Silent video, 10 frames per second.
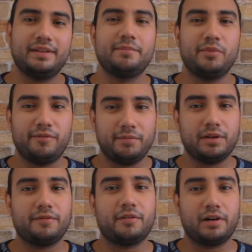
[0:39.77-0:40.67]
the movement
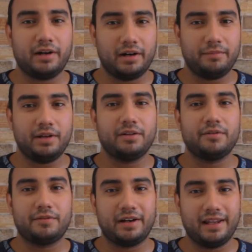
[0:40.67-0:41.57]
of our arm and
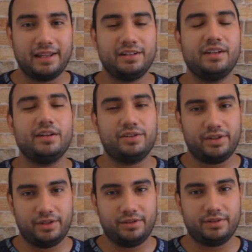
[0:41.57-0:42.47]
of our hand
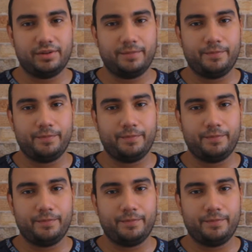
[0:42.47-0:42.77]
change.